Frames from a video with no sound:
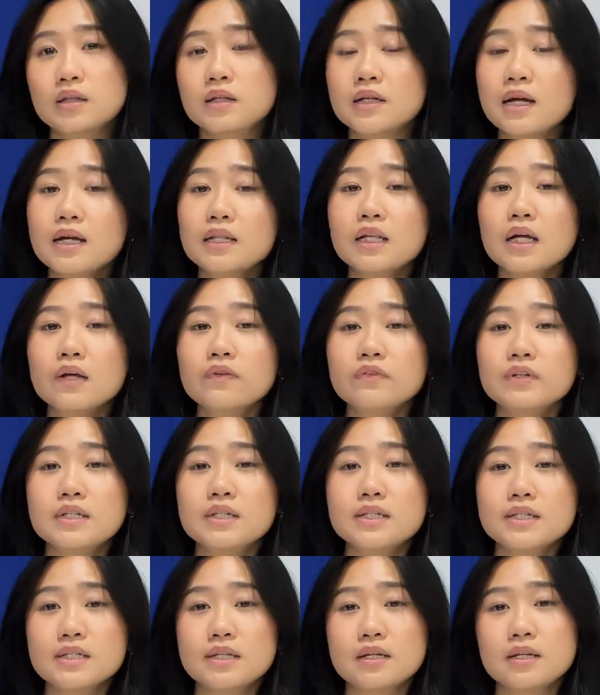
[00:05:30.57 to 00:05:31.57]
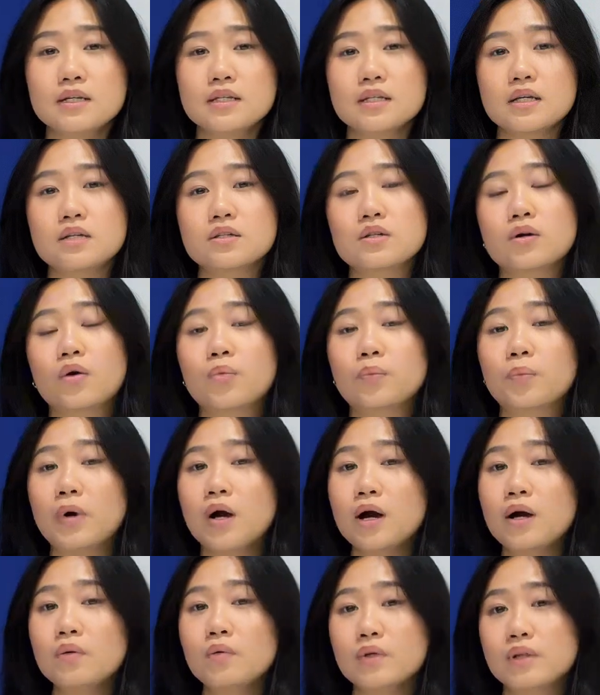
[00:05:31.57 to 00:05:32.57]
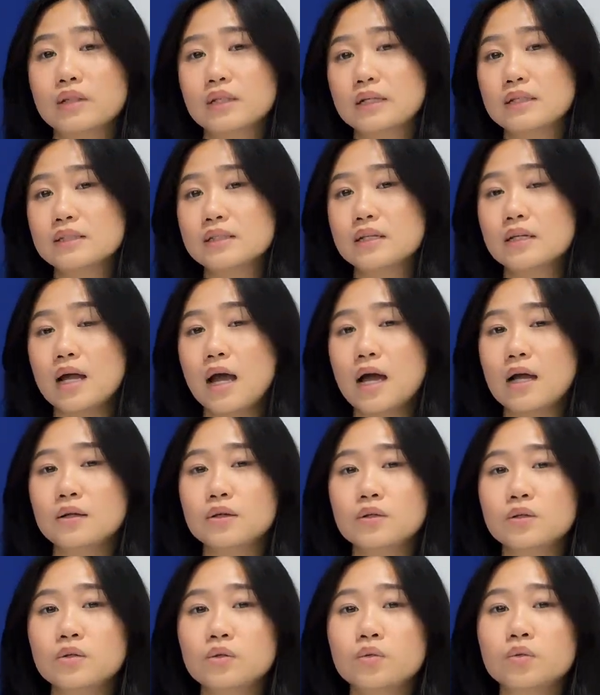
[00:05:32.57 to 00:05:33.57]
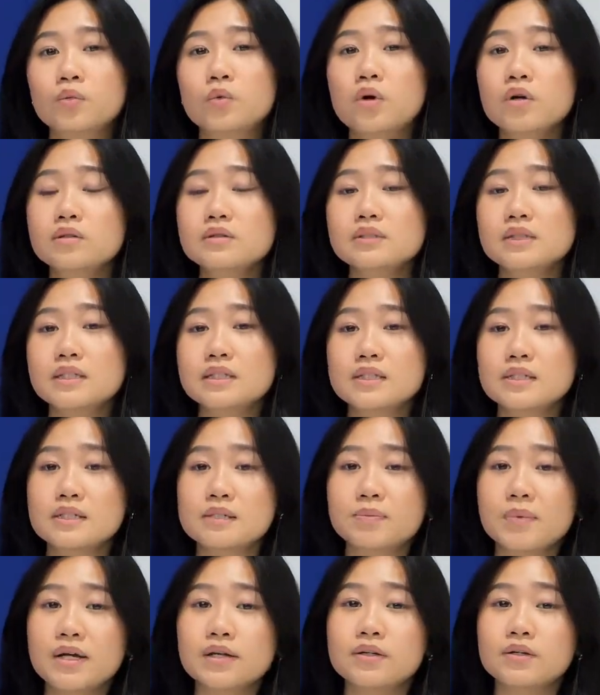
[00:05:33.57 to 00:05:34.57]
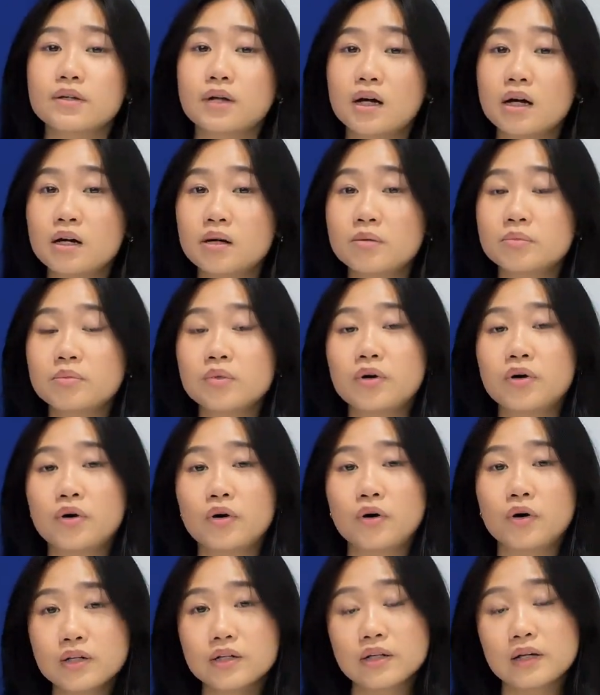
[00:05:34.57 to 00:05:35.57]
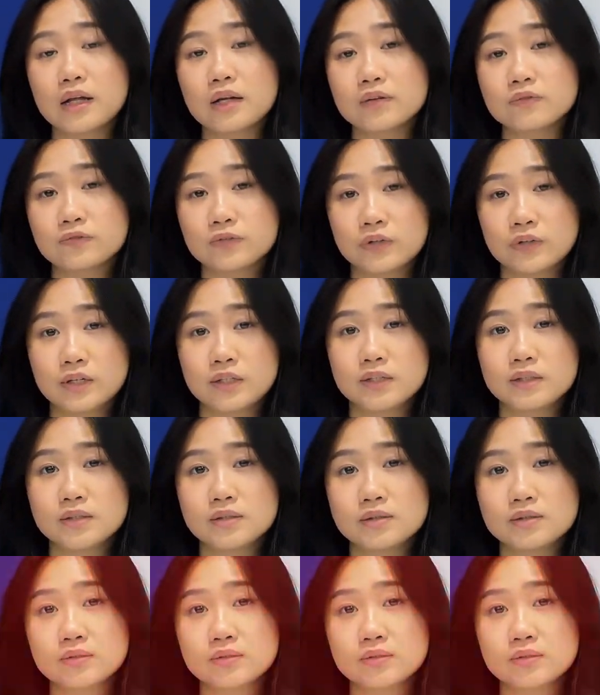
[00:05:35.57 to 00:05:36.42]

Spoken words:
The nightlife in these cities is on par with London, and you won't need to spend an arm and a leg for it.